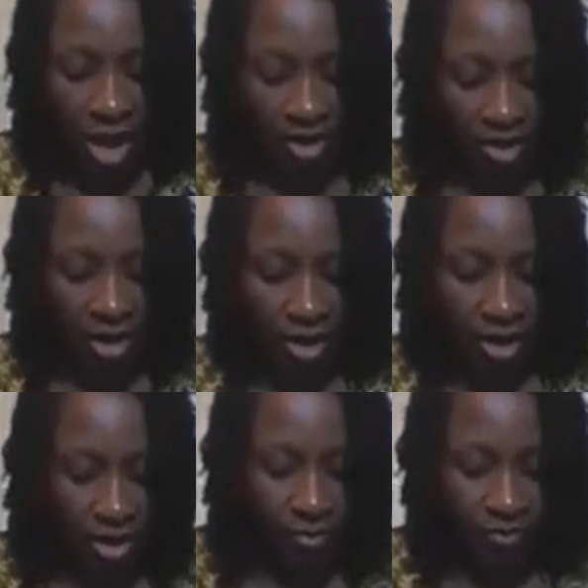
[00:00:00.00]
And
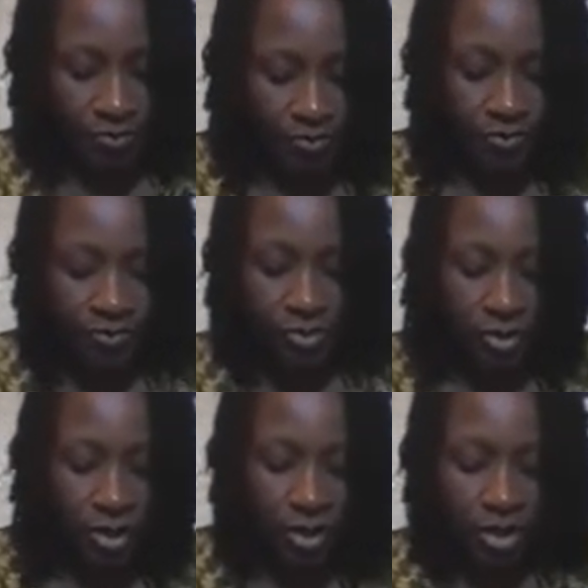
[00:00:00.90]
then,
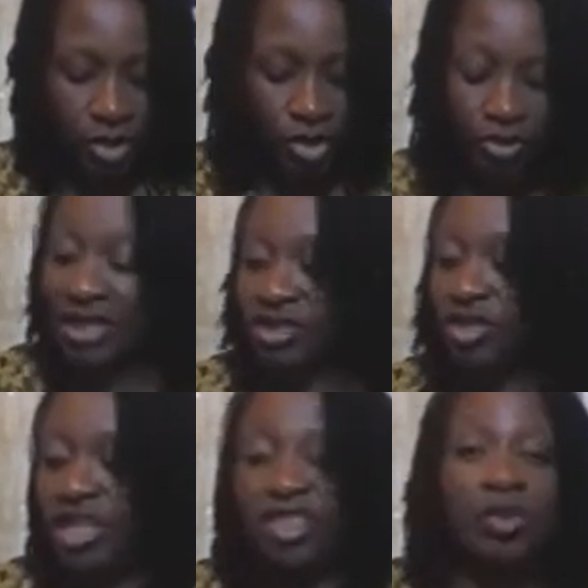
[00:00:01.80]
so
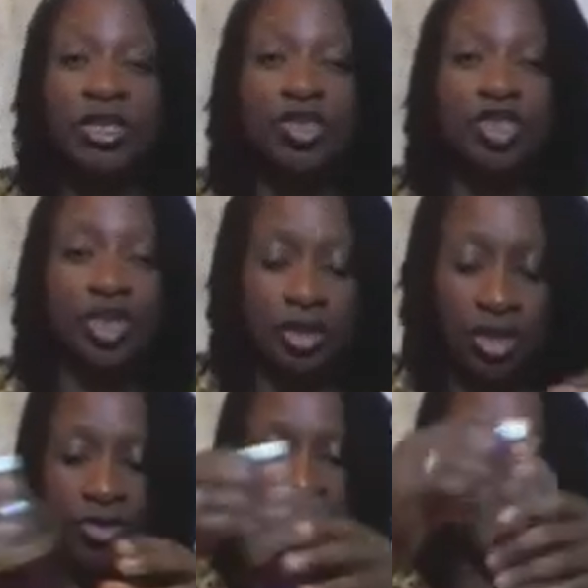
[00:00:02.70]
that's, I just wanted to show you the
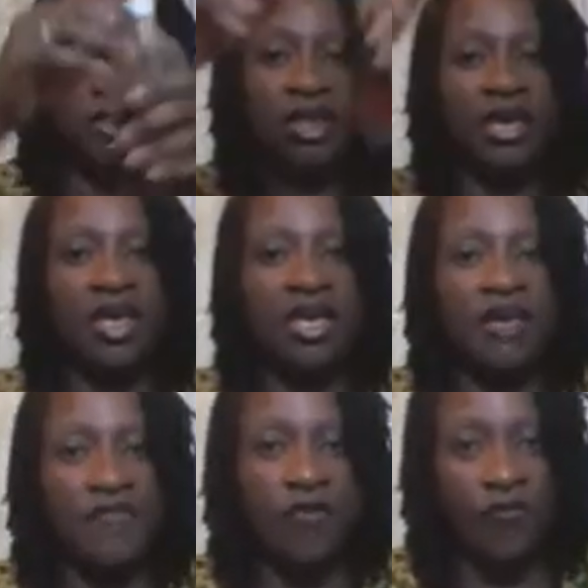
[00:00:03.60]
ingredients, and then
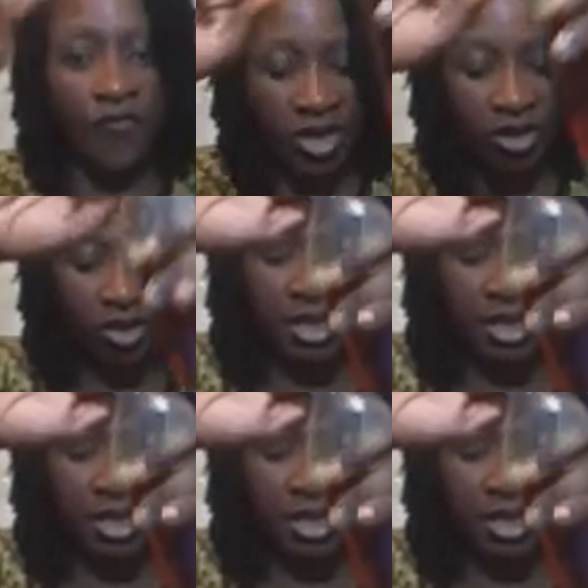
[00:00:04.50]
if you feel